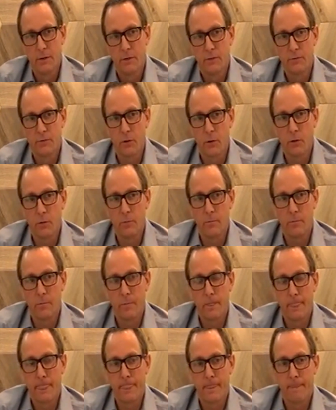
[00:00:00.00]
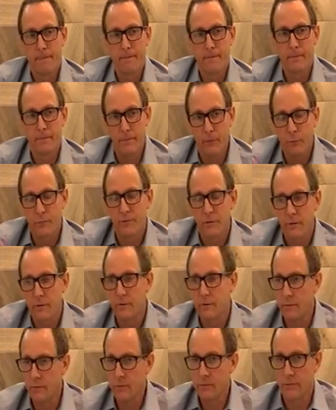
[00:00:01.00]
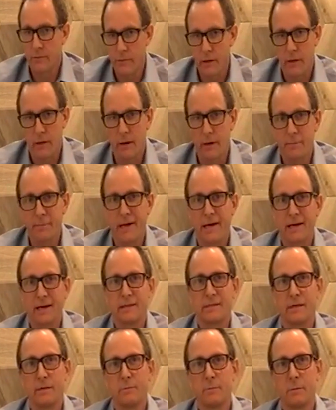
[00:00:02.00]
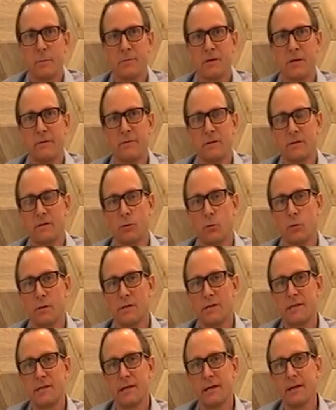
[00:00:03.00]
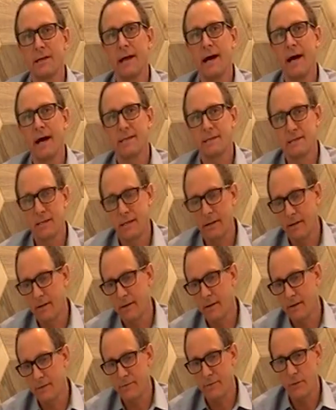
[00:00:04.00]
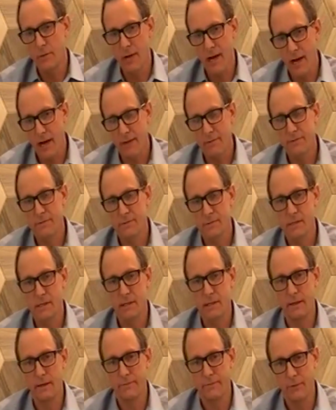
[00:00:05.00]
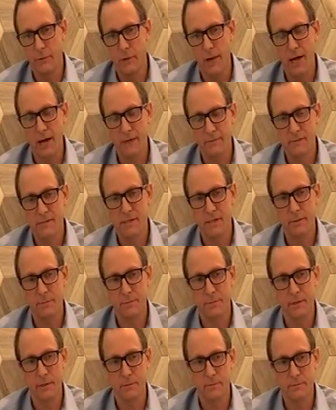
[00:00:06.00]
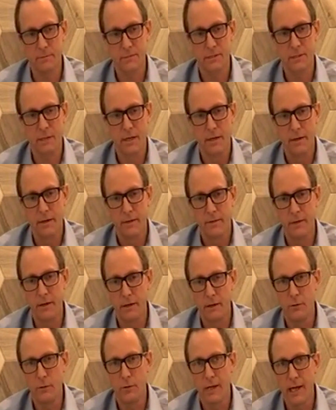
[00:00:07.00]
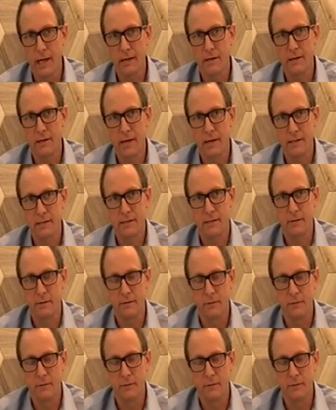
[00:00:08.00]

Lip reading: So those are the automatic symptoms of it. So we're still asking that if you have symptoms, that you get tested.